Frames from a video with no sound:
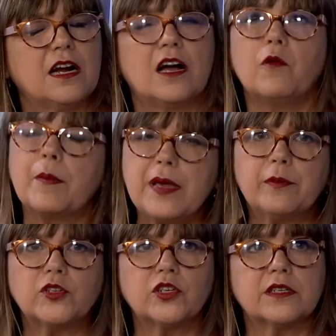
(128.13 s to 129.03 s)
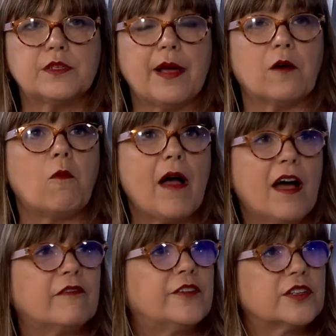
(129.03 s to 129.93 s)
What people should expect,
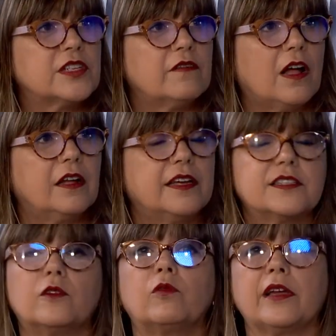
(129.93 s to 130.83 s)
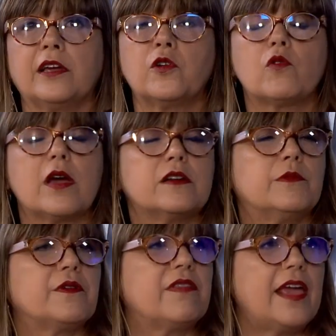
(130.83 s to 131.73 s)
well, first of all, it's an
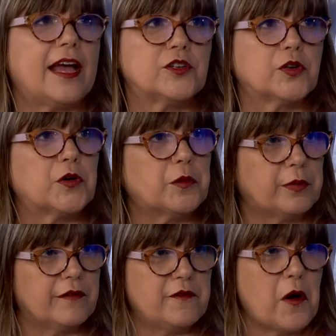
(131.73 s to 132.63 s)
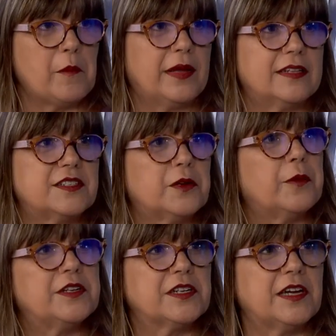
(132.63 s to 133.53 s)
incredible theatrical performance. So
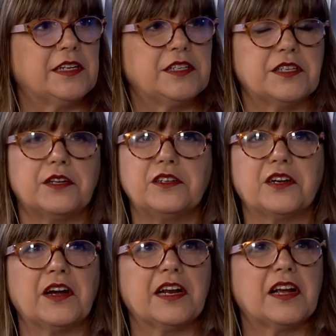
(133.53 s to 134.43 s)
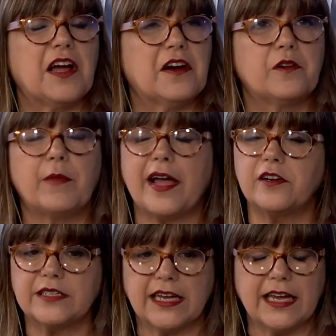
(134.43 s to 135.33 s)
what you're going to do is you're going to go buy
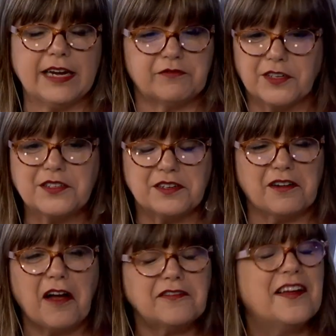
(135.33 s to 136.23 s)
your ticket, first off,